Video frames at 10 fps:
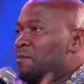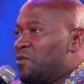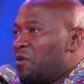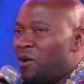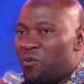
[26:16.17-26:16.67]

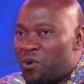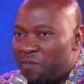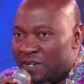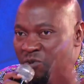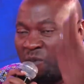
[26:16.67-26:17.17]
to Kawuko,
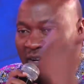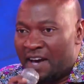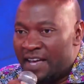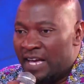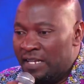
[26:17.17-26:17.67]
Pastor Robert
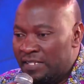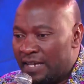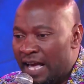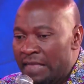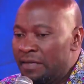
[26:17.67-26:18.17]

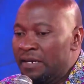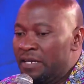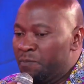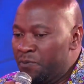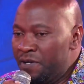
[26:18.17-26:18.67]
Kayanja, and then
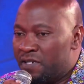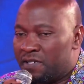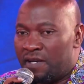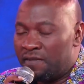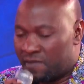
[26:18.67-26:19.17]
he
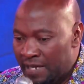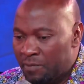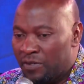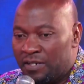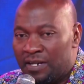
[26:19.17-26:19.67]
preached a
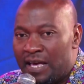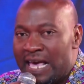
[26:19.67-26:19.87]
sermon,